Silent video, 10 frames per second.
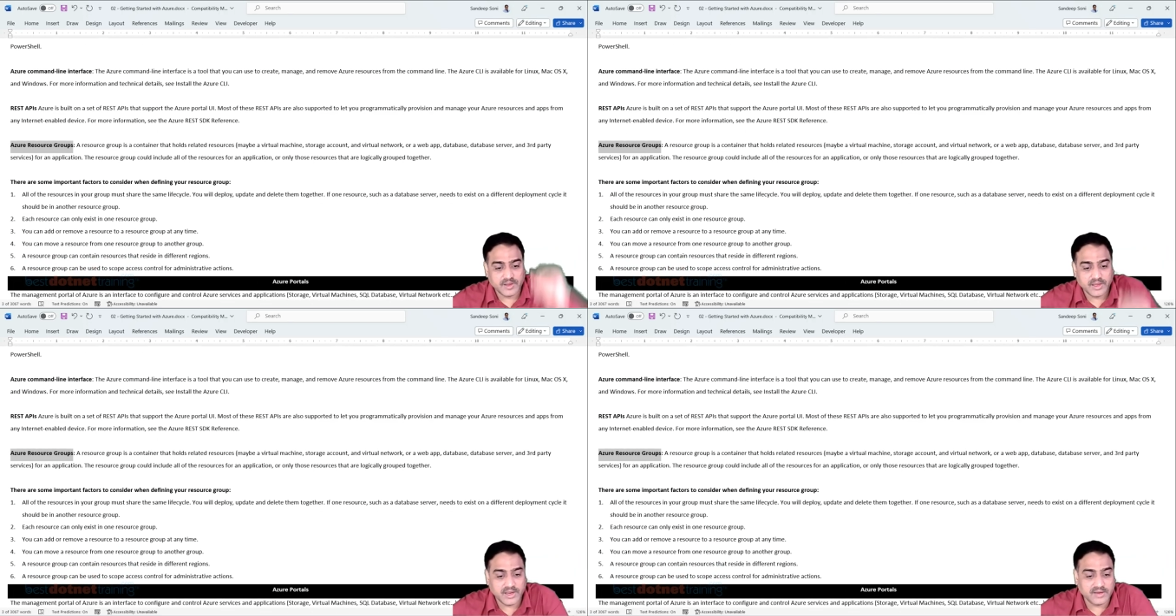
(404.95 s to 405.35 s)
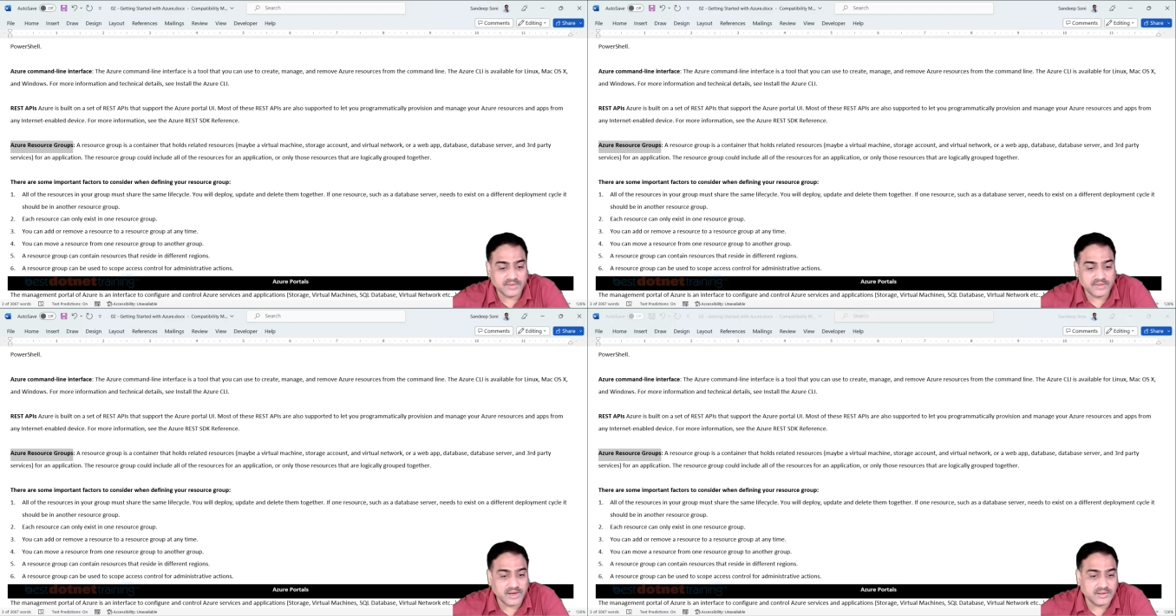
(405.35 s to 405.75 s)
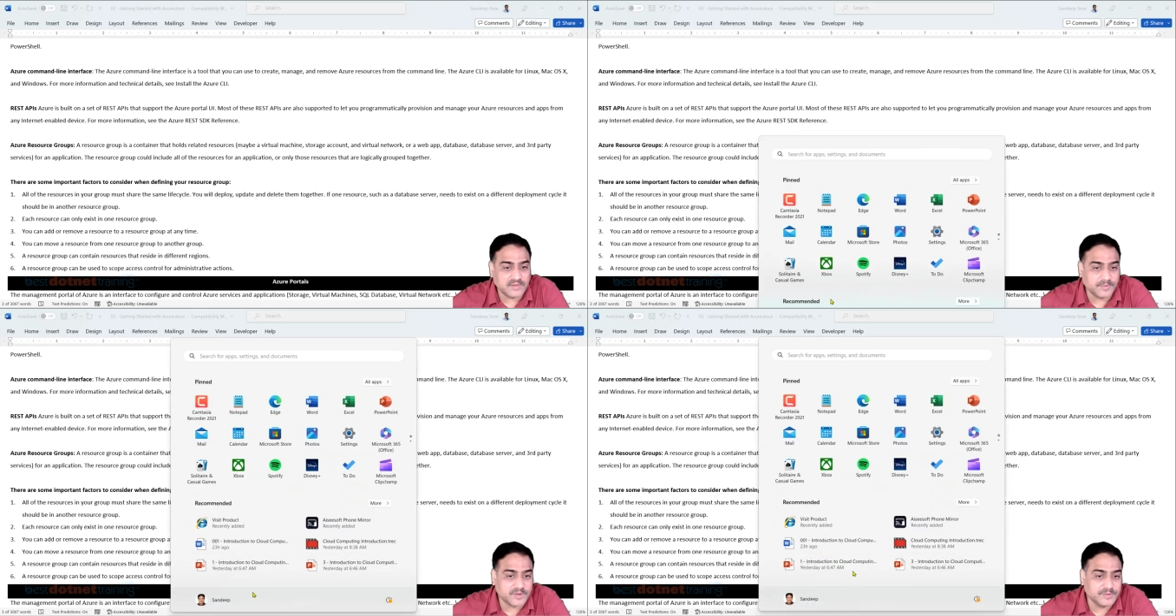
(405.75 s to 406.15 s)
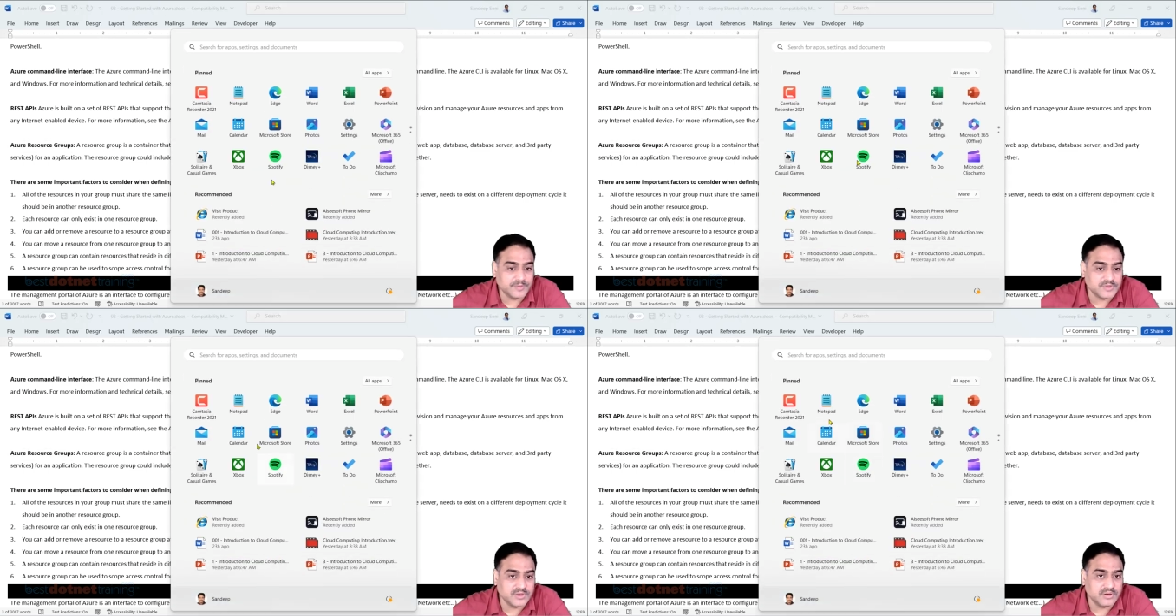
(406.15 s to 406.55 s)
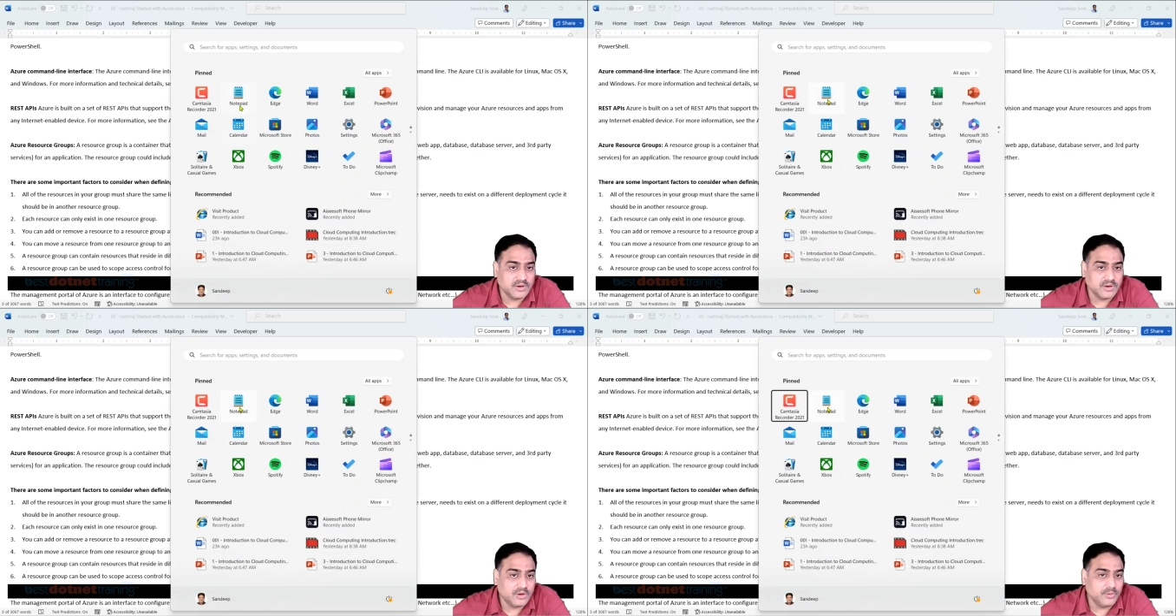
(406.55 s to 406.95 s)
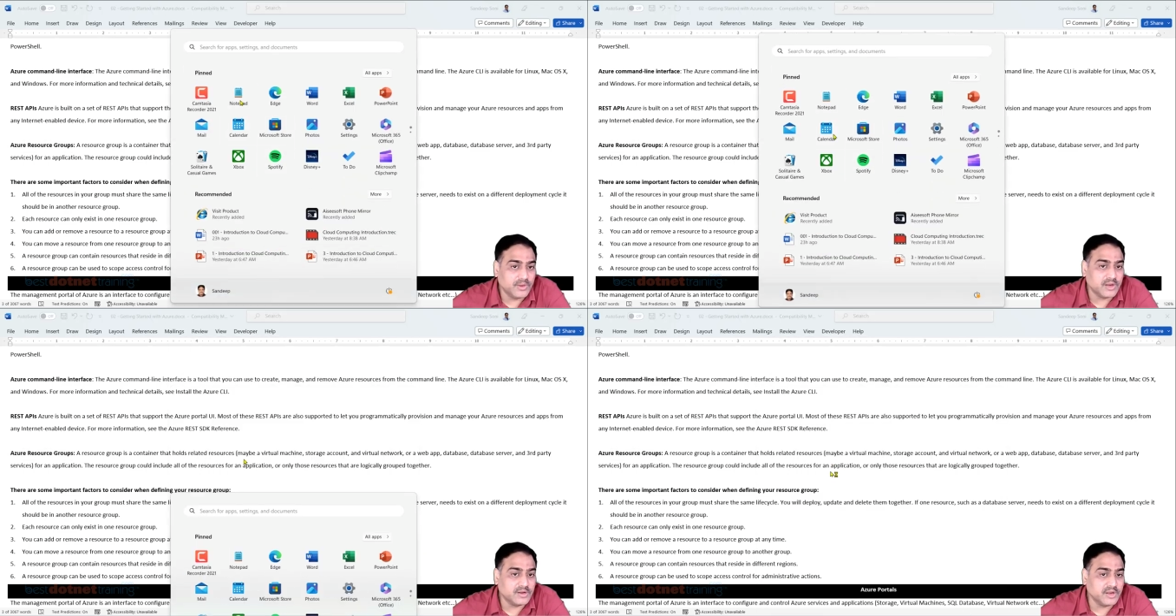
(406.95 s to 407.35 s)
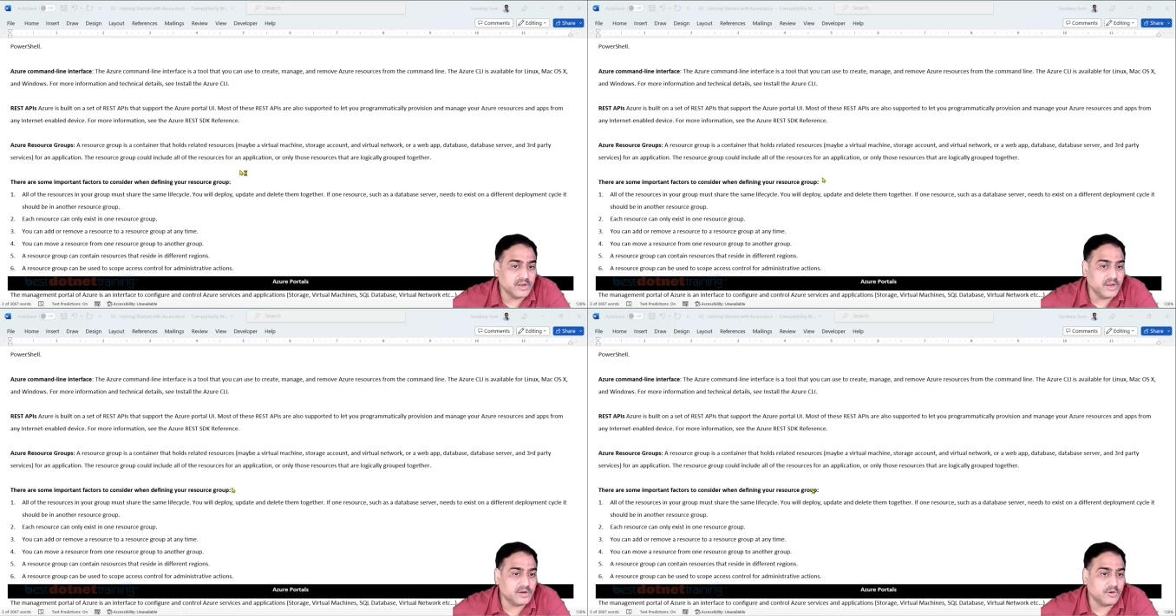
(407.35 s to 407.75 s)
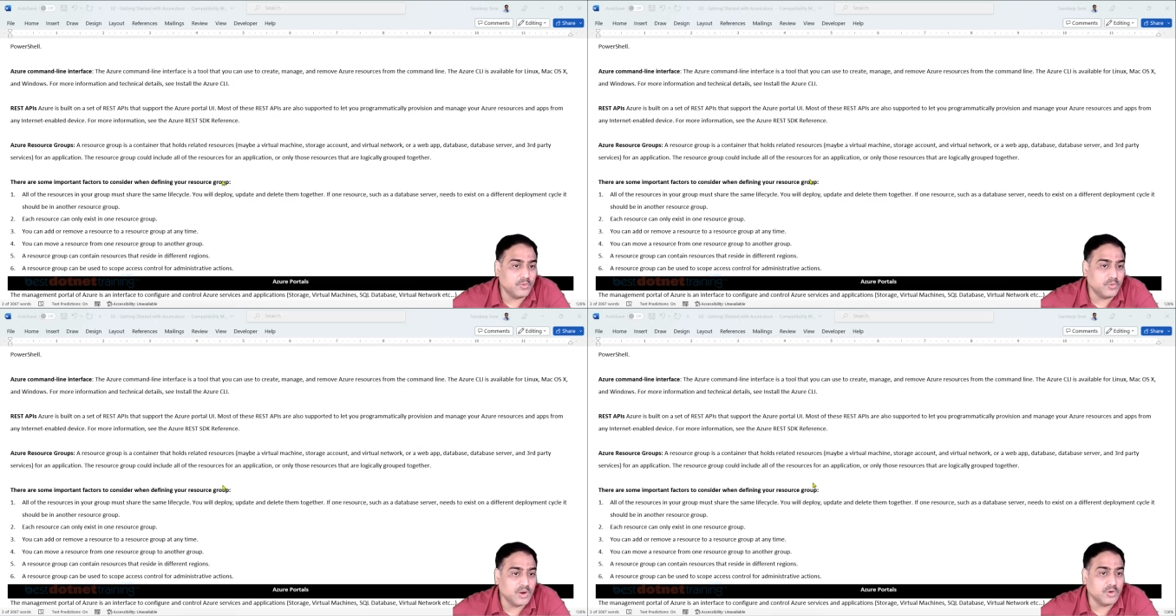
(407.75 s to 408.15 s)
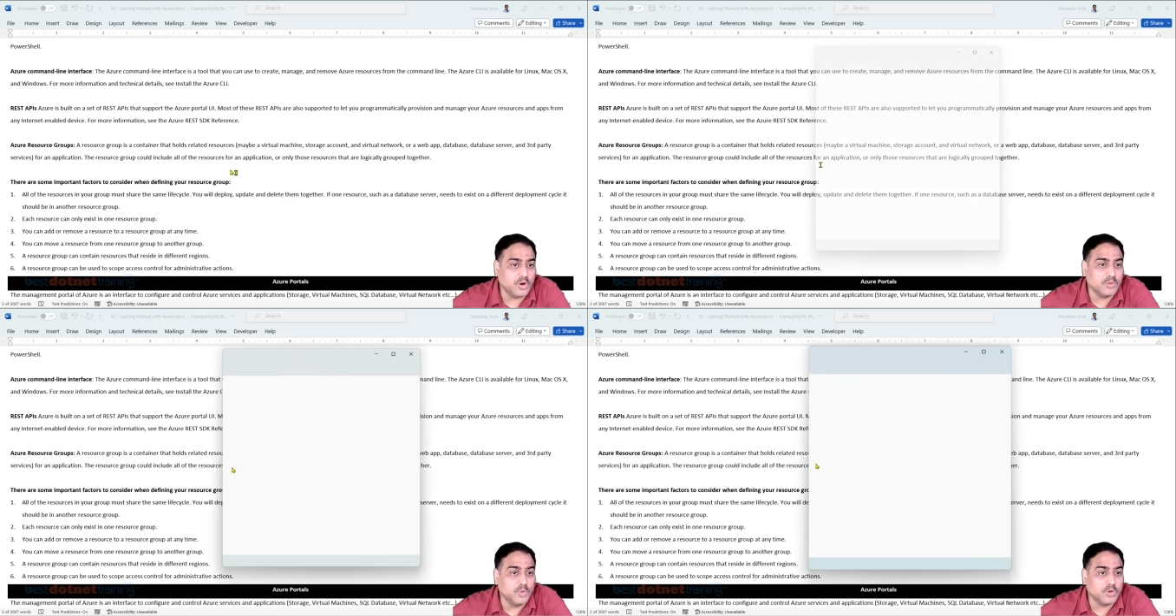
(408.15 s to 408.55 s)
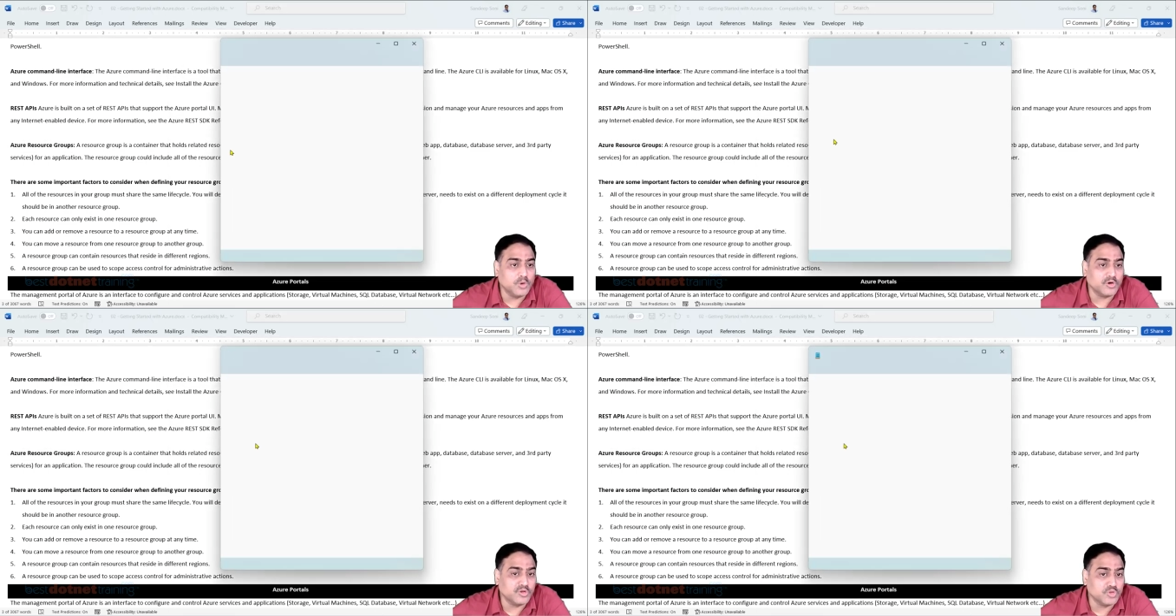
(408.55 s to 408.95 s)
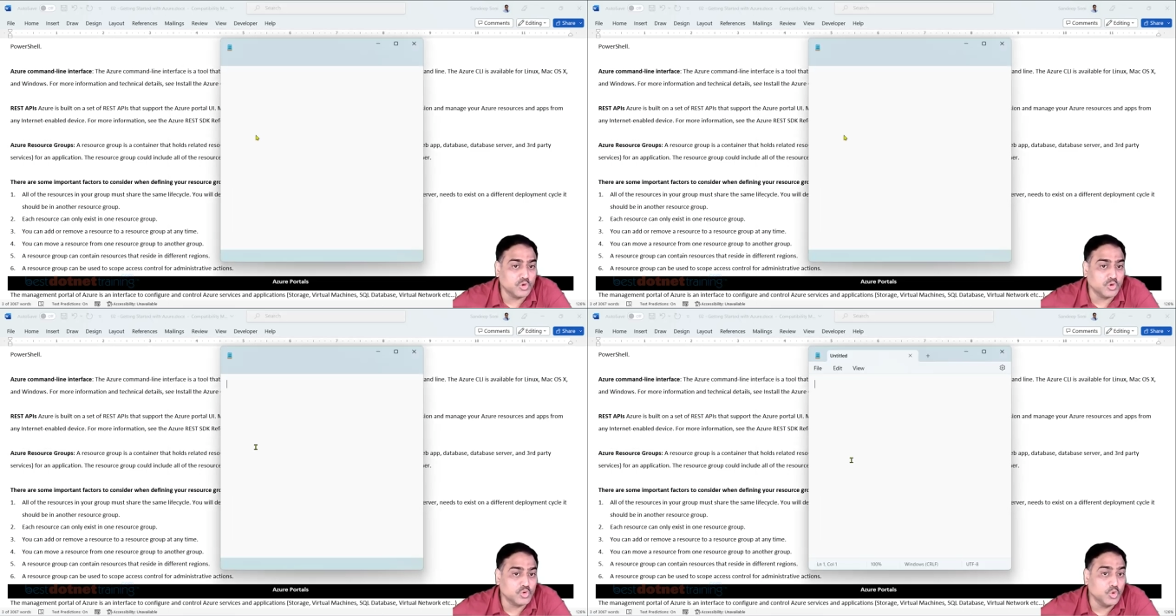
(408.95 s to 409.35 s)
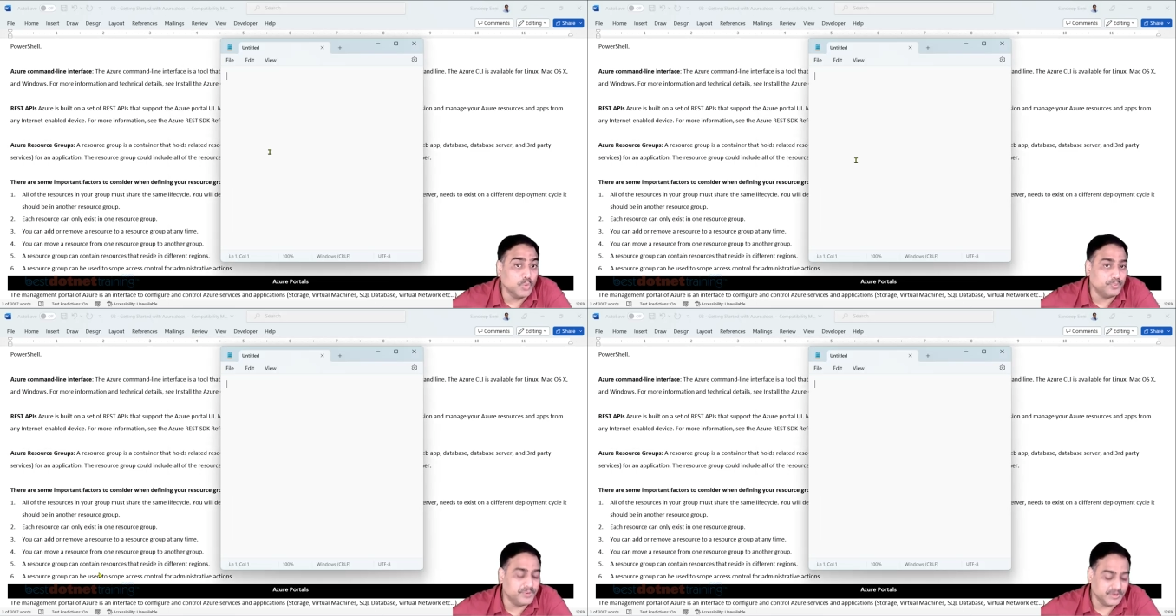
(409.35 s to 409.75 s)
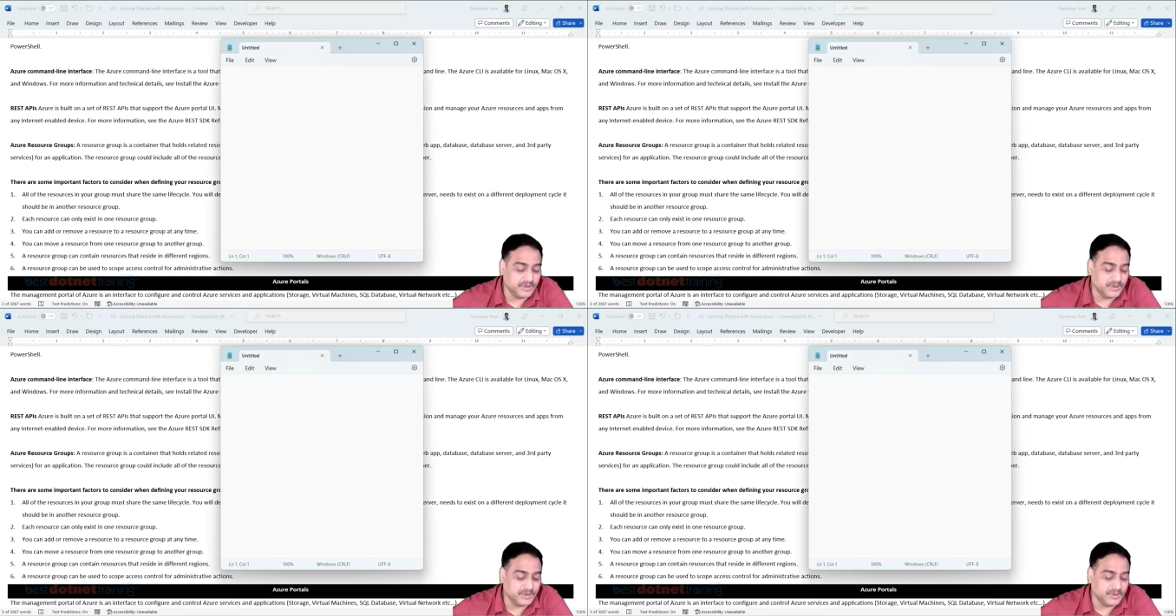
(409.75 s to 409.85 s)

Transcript: Inside the subscription, we can create one or more resource group.